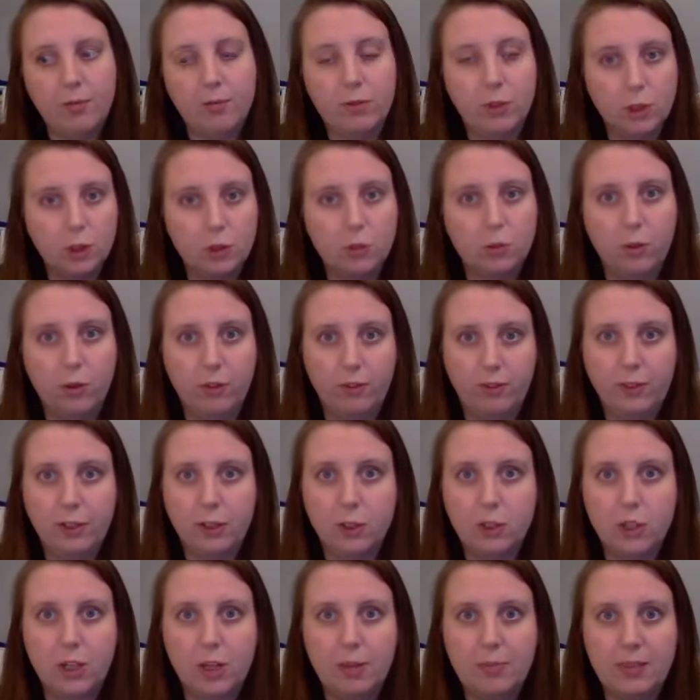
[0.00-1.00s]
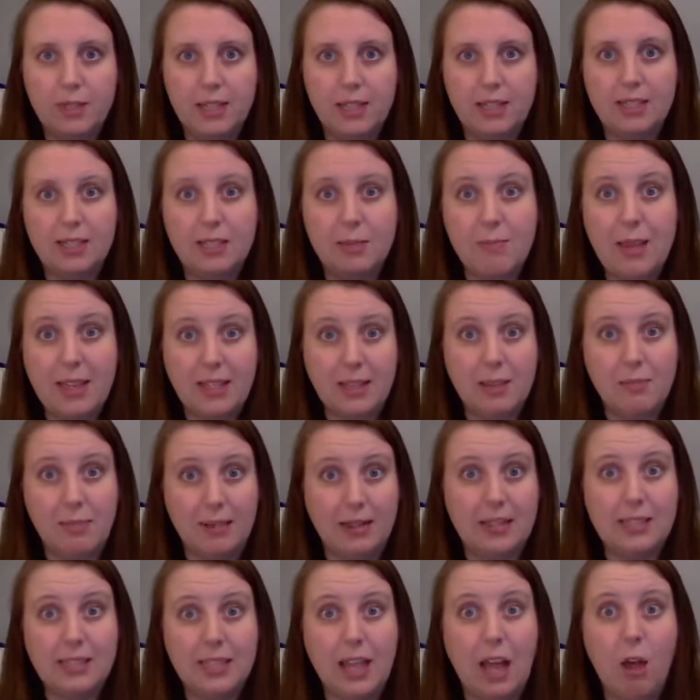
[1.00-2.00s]
virtual field trips is to make them
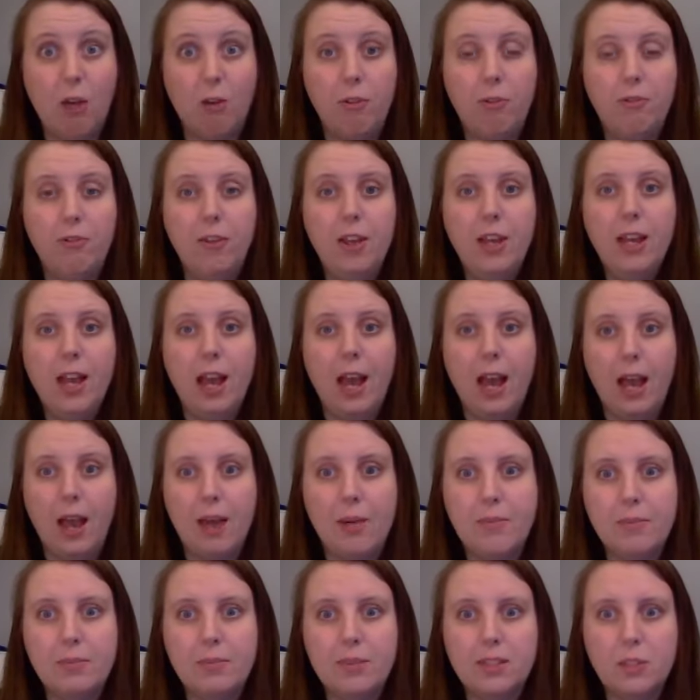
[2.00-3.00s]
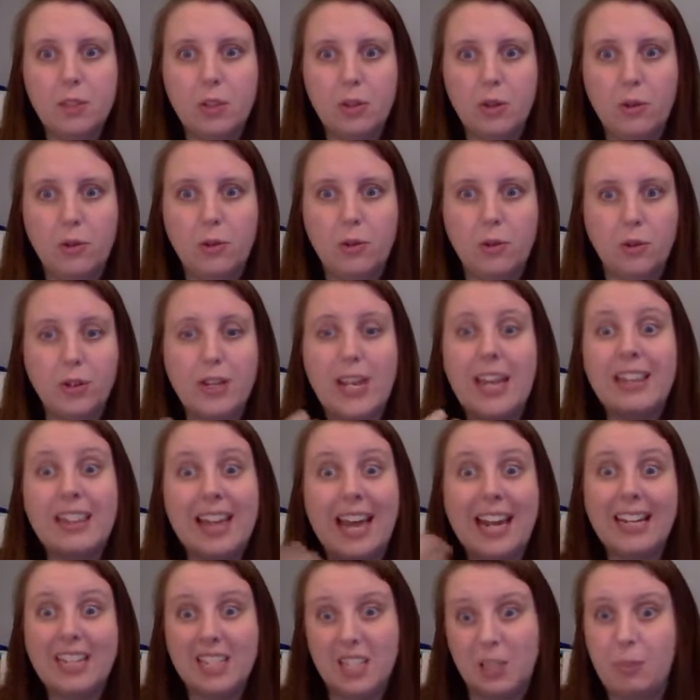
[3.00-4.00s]
myself, to create
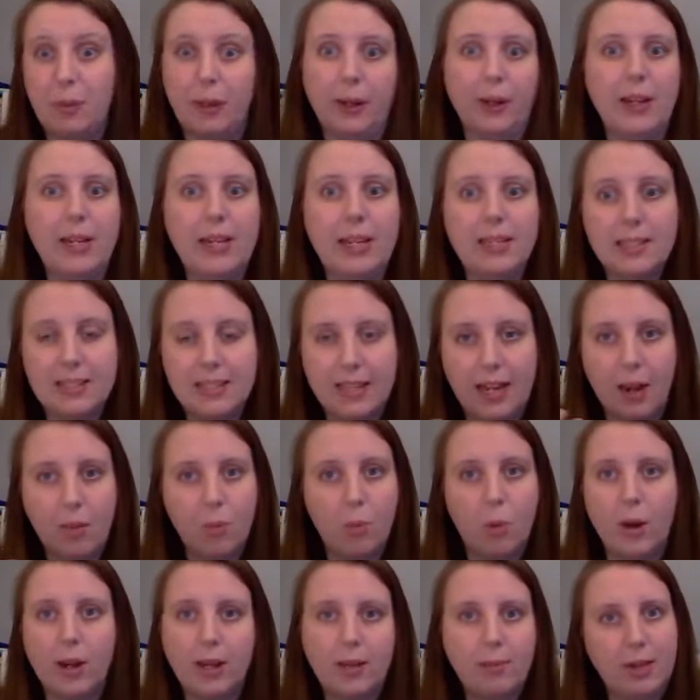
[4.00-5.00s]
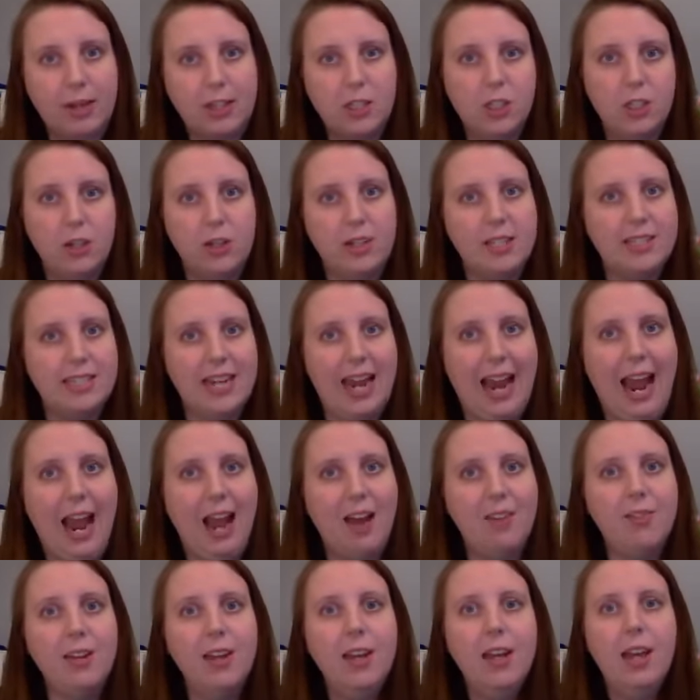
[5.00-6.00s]
that experience that I'm wanting my students to
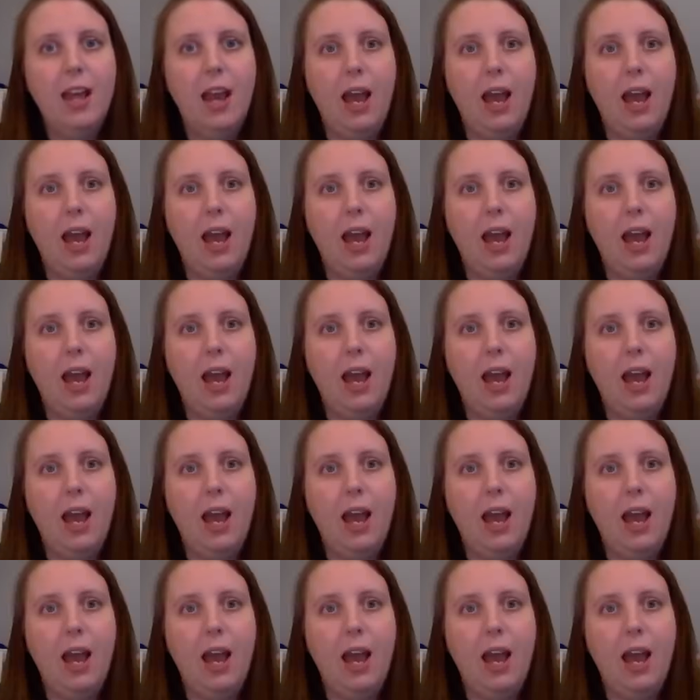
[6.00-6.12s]
have.